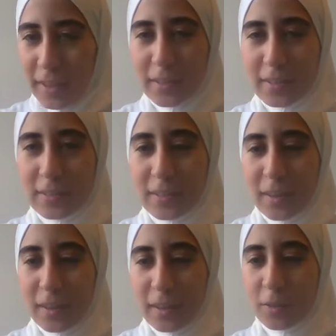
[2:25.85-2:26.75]
And
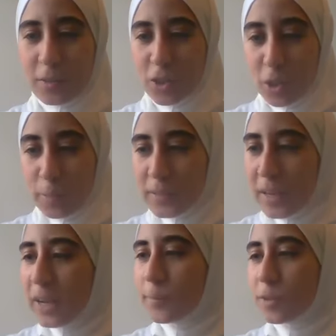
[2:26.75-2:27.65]
it took
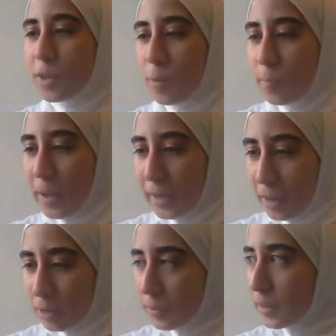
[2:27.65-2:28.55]
me time to come
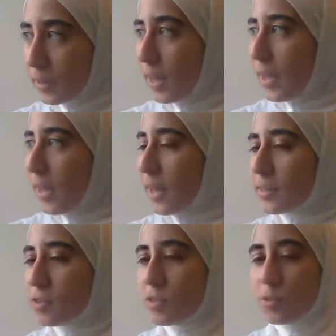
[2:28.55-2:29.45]
back out of it
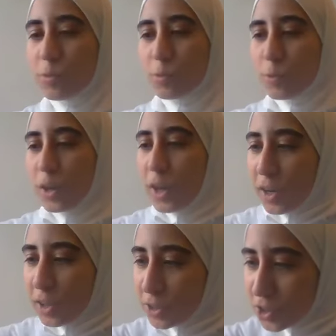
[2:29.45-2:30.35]
and to
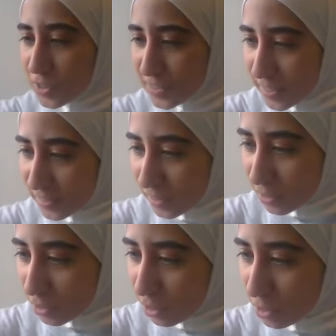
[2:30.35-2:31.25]
understand
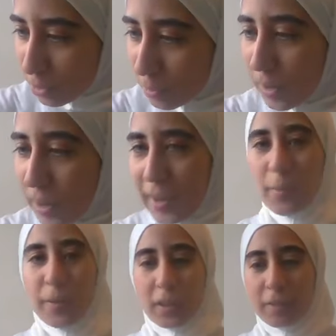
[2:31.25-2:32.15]
that no,
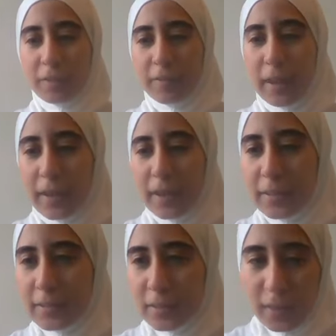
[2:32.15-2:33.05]
I am enough,
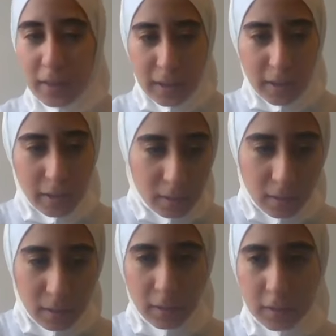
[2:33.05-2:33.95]
and that I
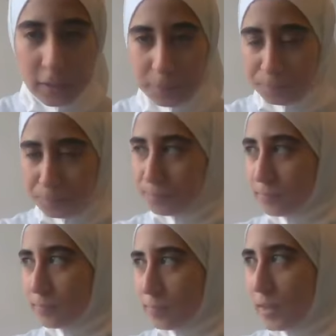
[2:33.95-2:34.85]
am